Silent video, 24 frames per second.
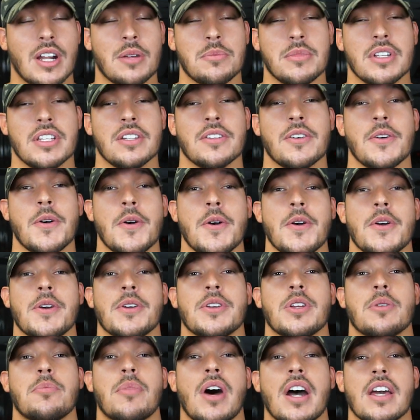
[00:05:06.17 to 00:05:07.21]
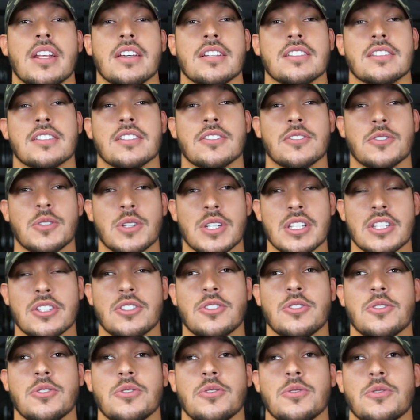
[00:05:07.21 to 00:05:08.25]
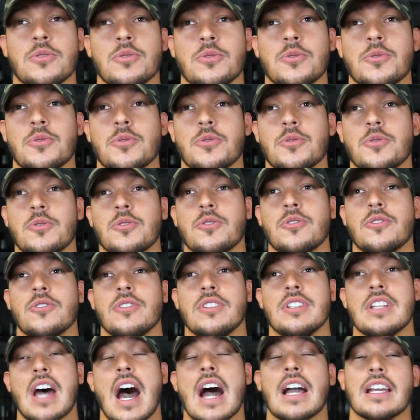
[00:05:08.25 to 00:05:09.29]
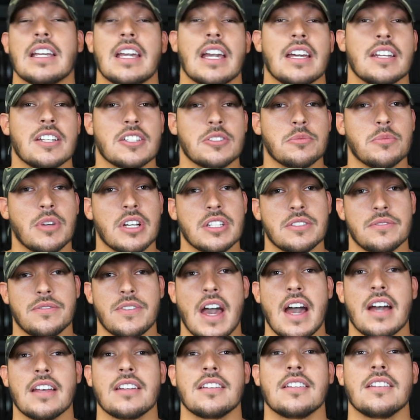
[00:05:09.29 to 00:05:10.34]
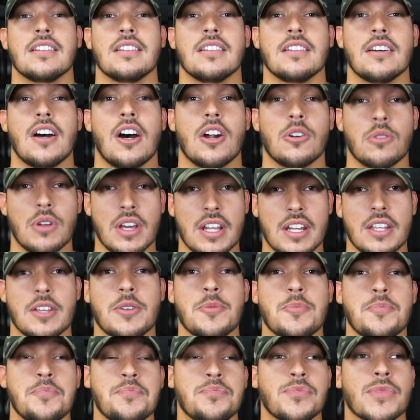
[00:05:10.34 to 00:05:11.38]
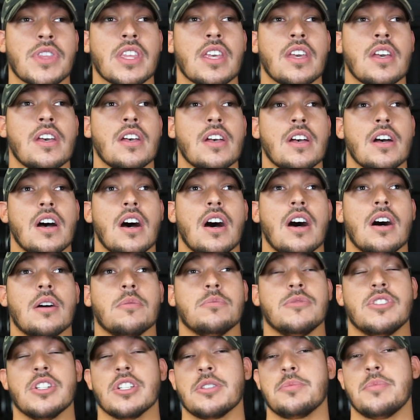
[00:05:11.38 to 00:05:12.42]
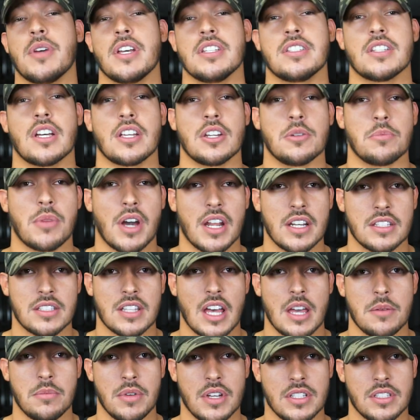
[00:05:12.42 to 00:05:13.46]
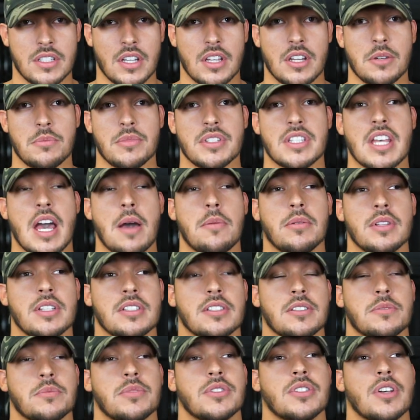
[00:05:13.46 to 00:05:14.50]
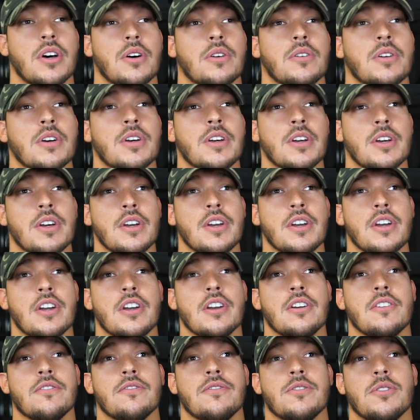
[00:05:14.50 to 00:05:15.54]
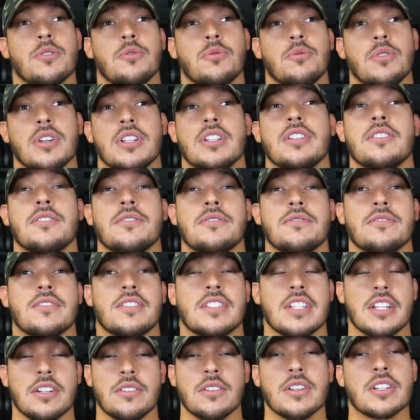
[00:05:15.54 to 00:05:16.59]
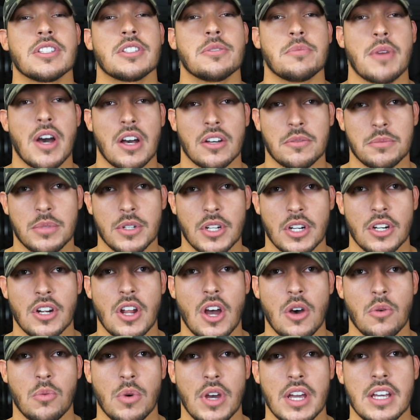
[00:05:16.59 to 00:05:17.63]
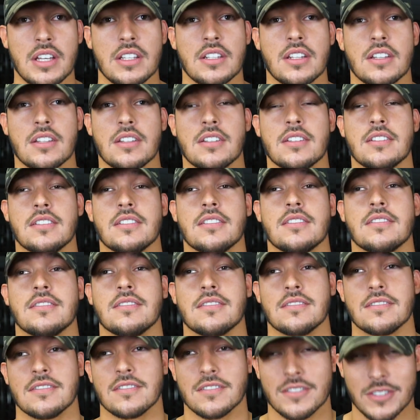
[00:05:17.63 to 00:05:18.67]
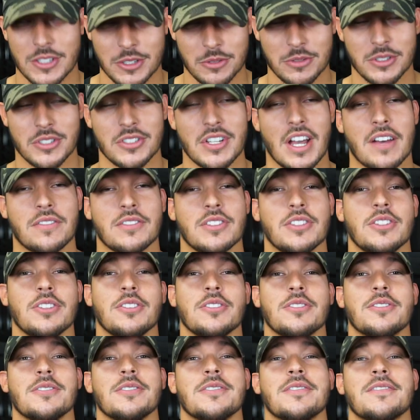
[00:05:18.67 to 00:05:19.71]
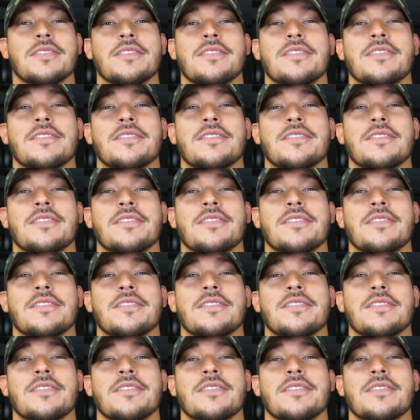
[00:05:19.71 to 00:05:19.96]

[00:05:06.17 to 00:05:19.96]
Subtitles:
I mean, your body is going to not gain as much fat already, just based on your body type, based on your metabolism. So if you're really serious about putting on weight, do what you have to do.